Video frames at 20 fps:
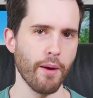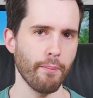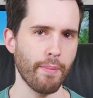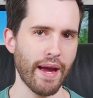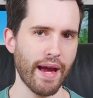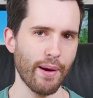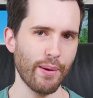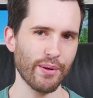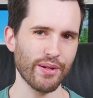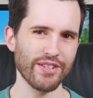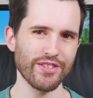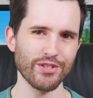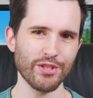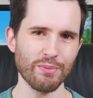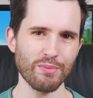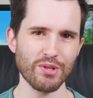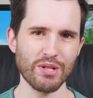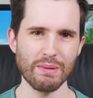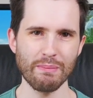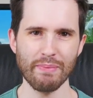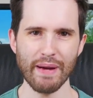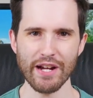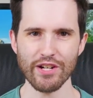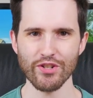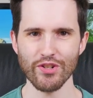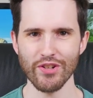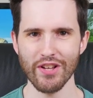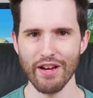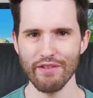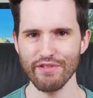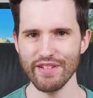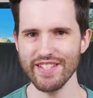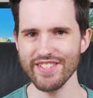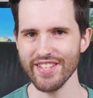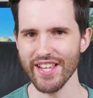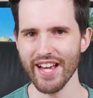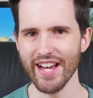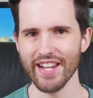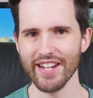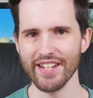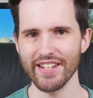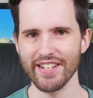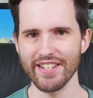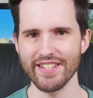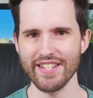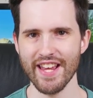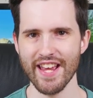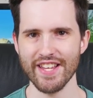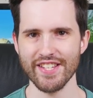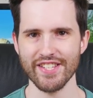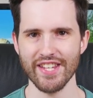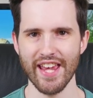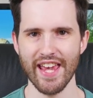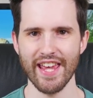Power consumption and battery life is harder to test